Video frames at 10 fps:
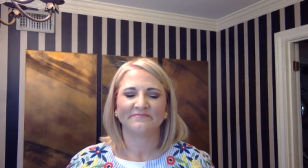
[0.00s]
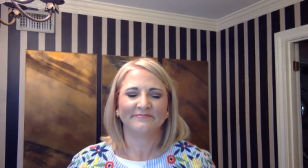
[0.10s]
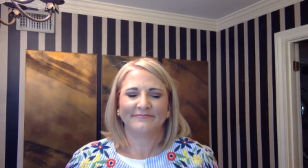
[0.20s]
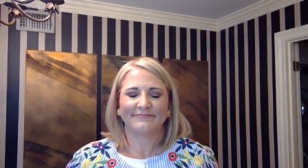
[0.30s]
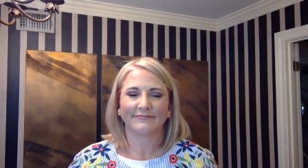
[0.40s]

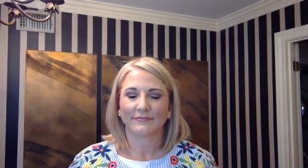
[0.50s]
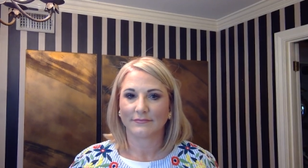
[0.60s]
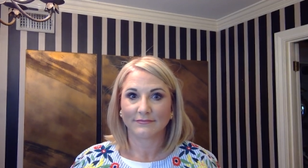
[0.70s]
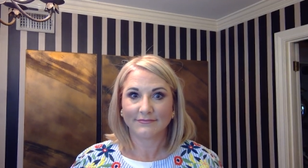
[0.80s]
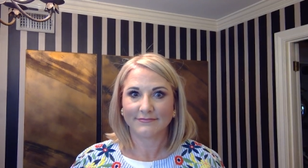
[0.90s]
Mm,
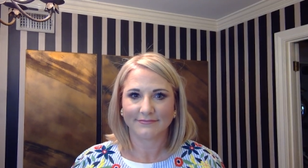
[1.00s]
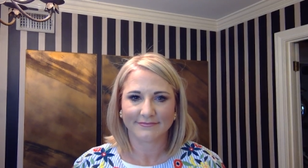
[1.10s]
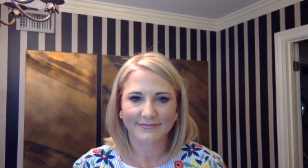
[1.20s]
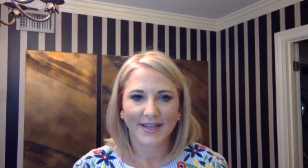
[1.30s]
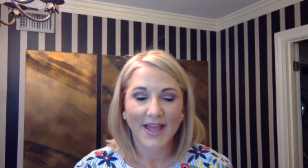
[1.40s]
mm.
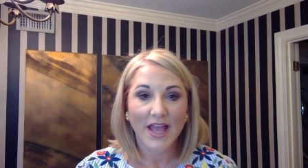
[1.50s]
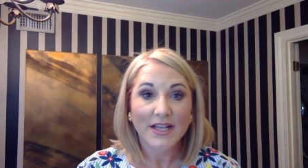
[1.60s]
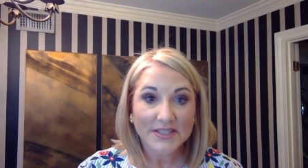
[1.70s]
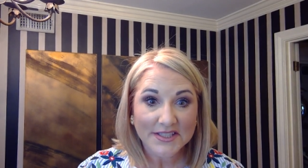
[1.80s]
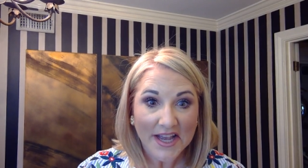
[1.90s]

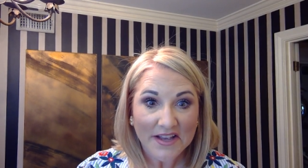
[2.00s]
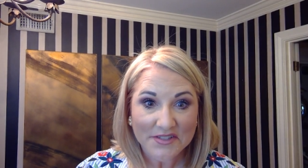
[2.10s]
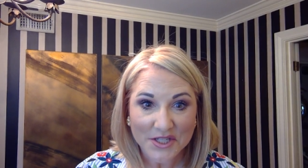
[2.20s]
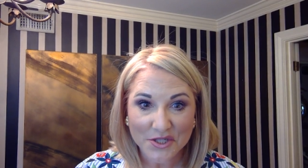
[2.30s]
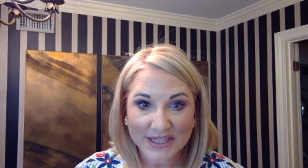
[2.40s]
Since I have
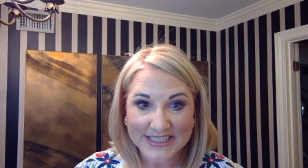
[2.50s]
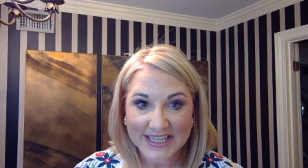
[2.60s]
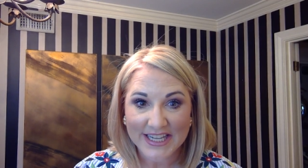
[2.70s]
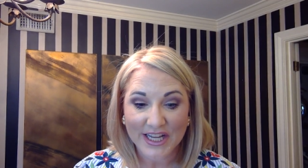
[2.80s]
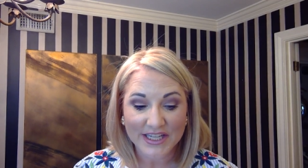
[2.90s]
such dry
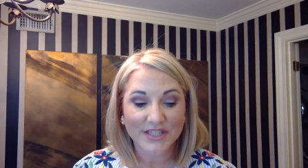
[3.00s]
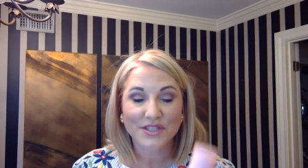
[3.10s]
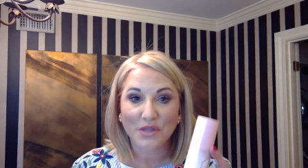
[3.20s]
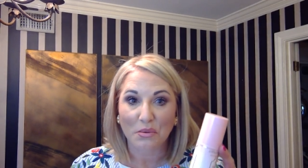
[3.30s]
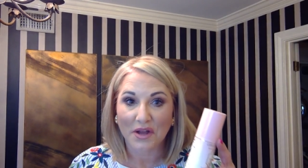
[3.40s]
skin, it
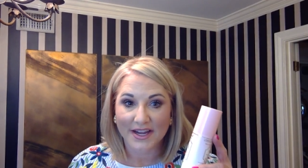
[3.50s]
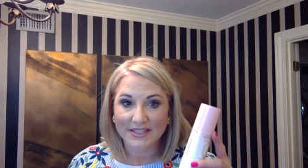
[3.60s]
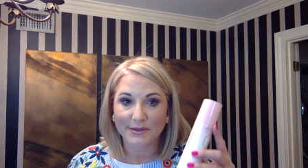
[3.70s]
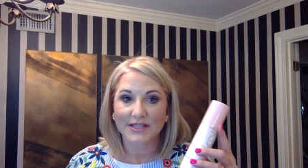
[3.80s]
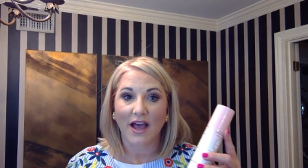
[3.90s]
is so
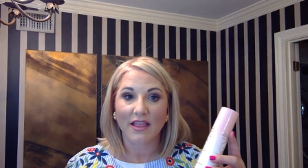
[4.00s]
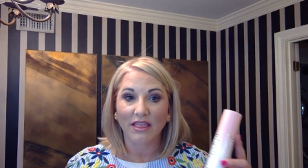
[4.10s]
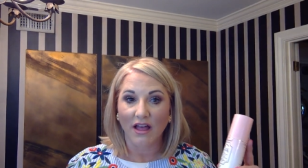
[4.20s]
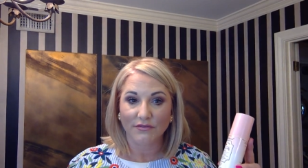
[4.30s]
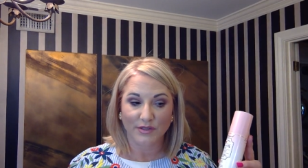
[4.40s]
nice because I
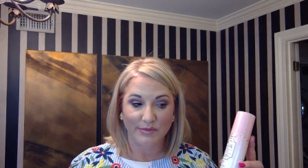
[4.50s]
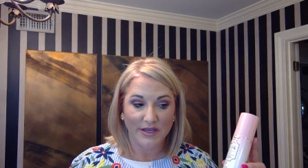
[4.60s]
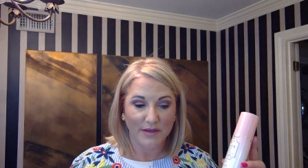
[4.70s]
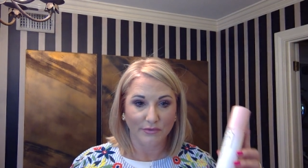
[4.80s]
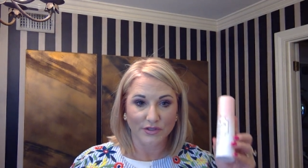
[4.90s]
love to
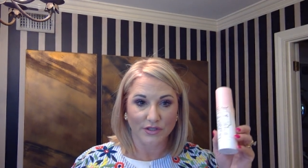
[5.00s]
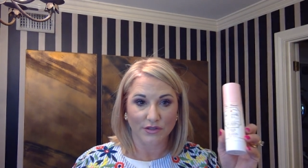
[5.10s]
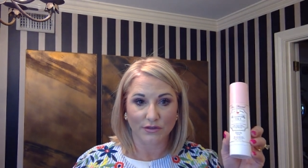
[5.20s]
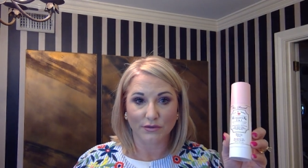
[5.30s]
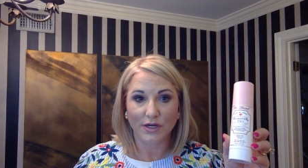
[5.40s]
be able
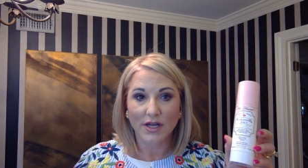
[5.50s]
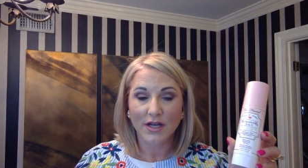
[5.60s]
to